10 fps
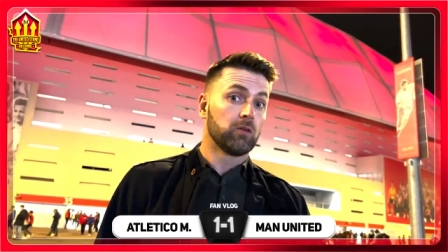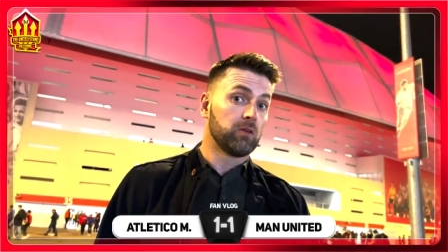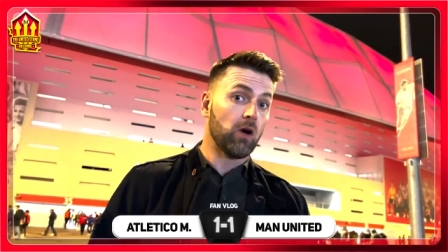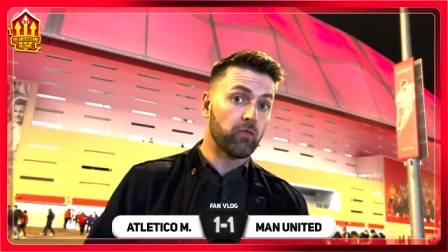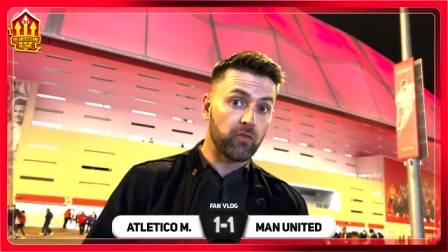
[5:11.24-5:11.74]

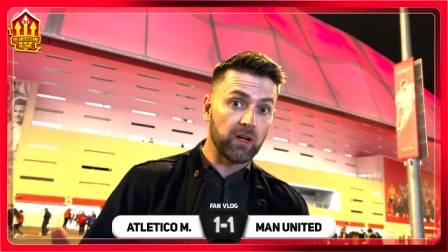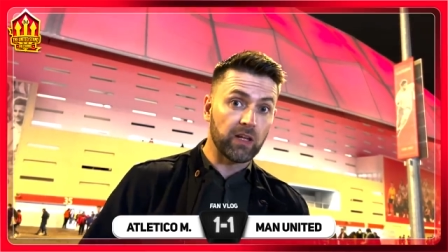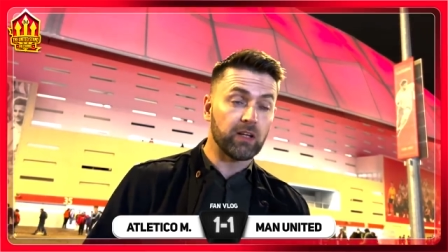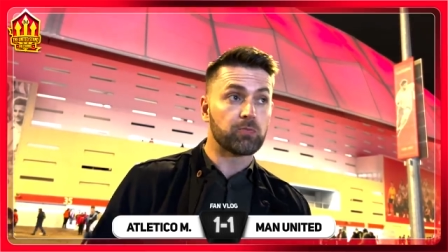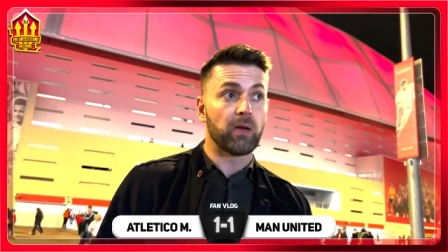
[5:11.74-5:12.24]
João
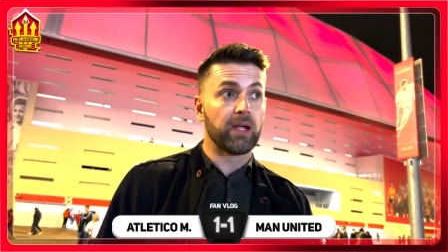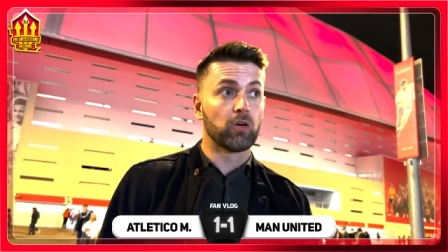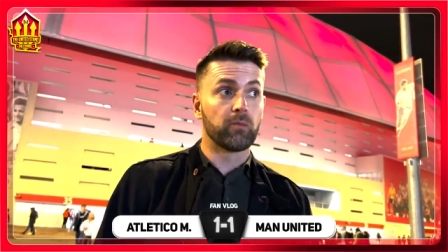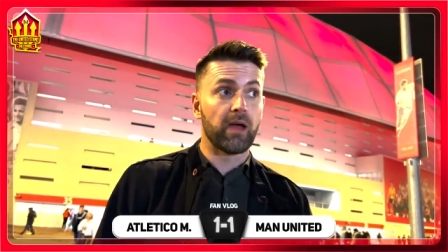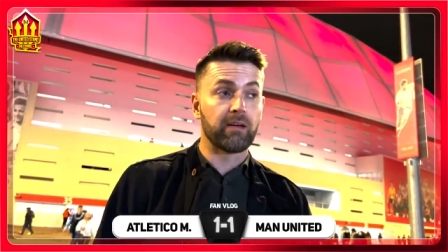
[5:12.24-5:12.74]
Felix playing
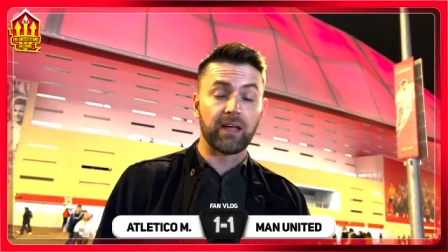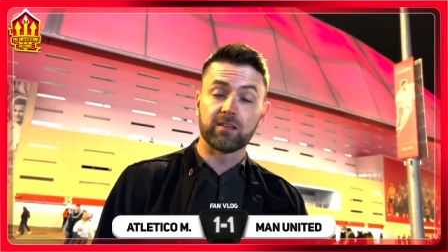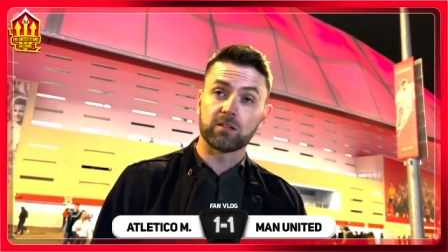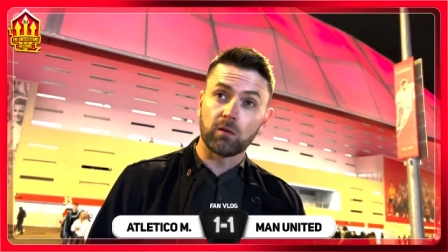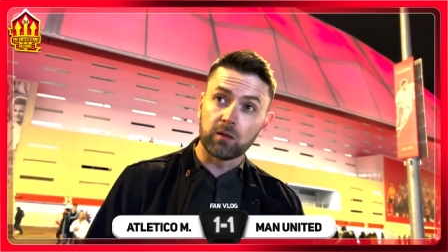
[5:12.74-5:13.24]
up there
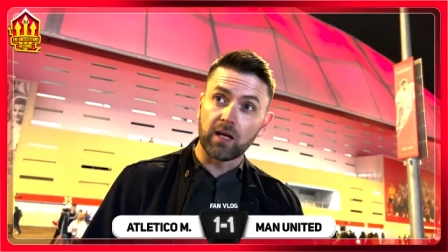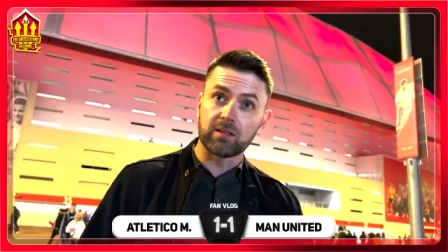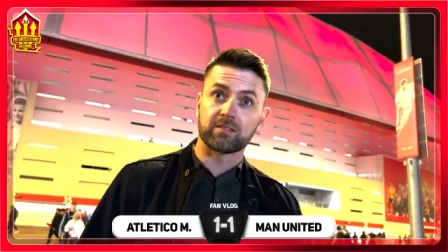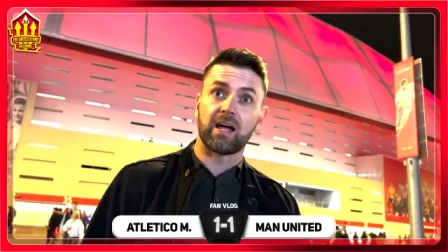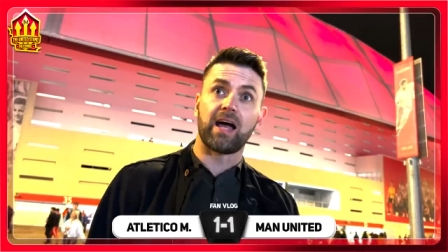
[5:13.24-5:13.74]
against him on
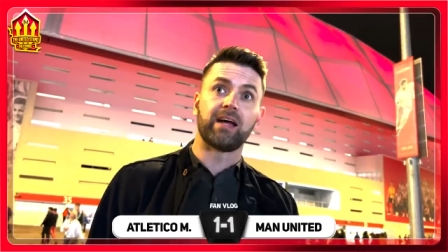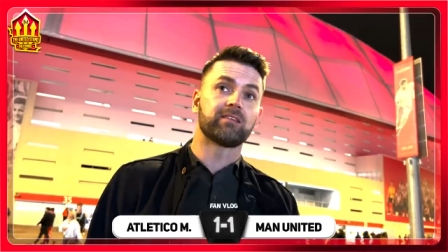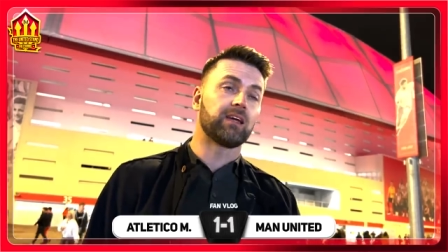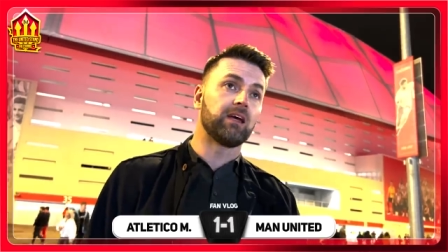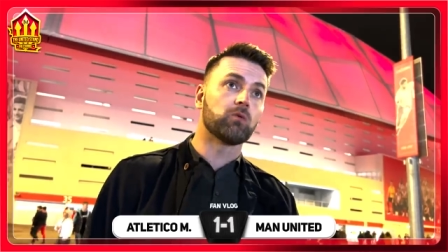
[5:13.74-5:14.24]
that side.
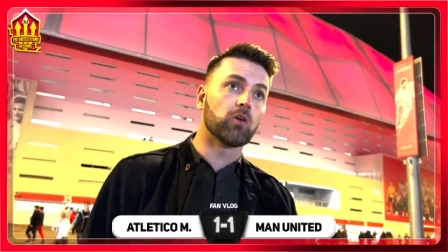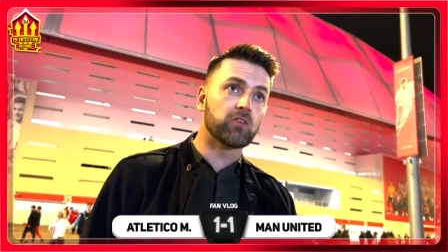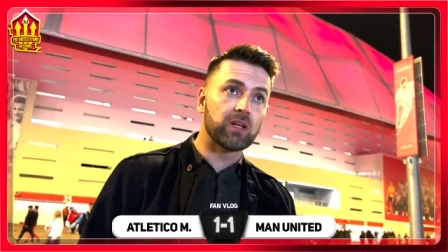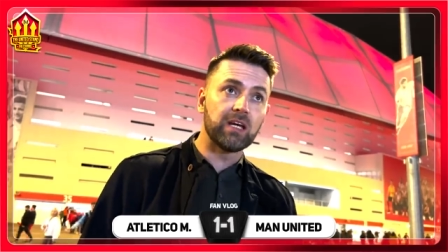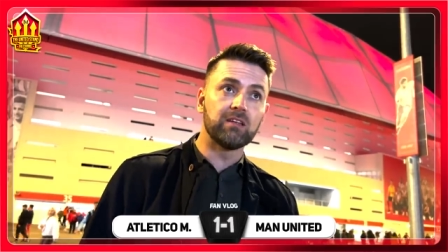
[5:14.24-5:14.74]
It
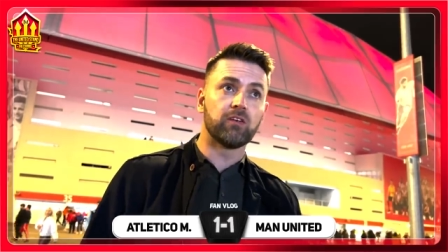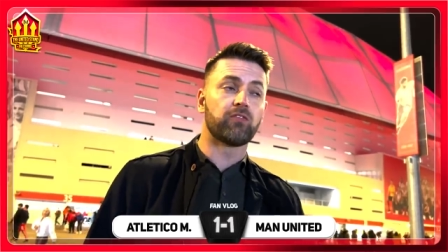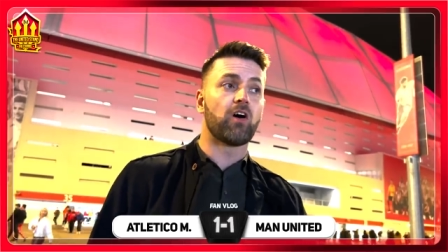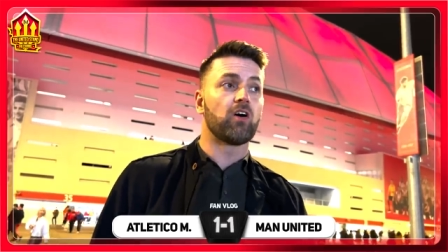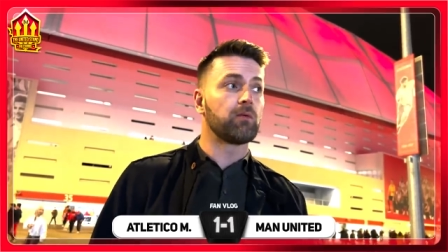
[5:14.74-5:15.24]
wasn't easy
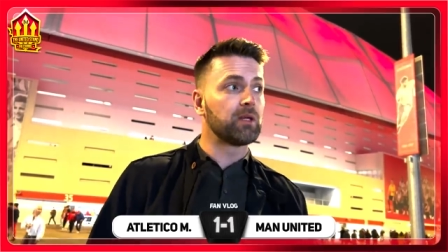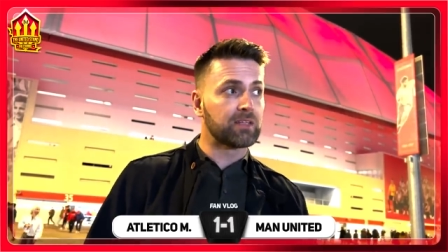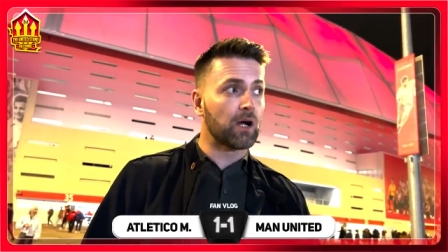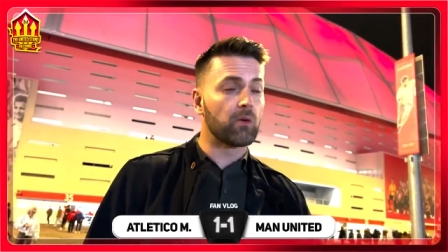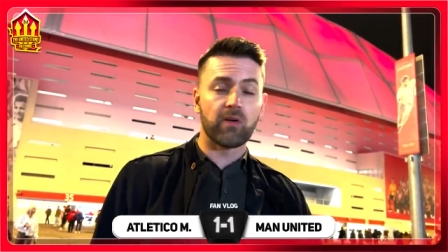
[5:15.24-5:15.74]
for him and he
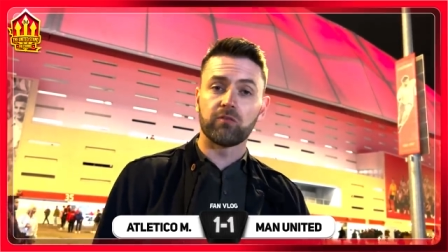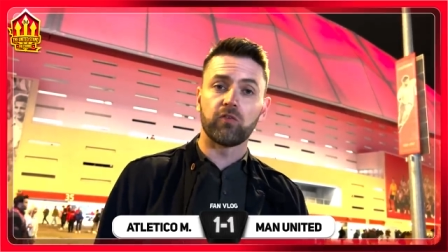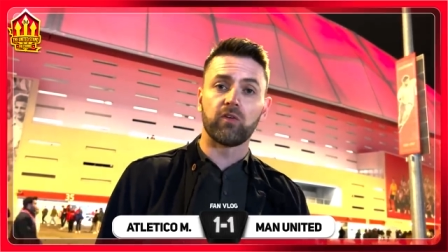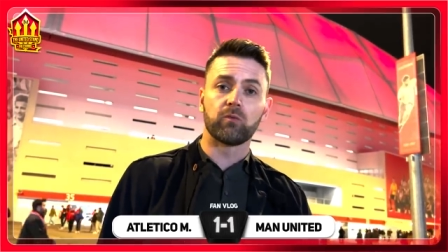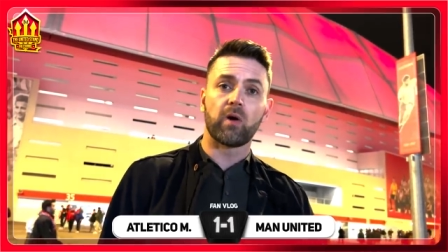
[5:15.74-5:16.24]
dealt with
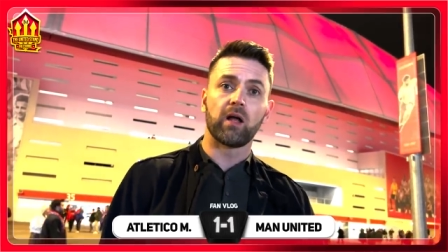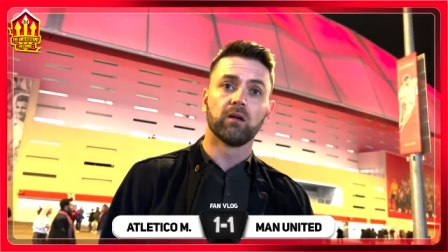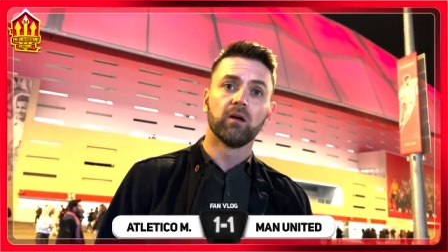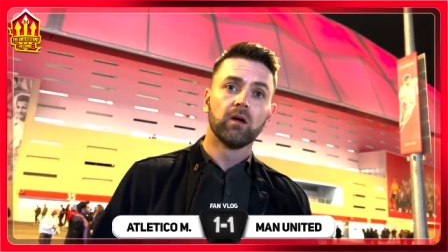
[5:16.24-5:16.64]
everything well.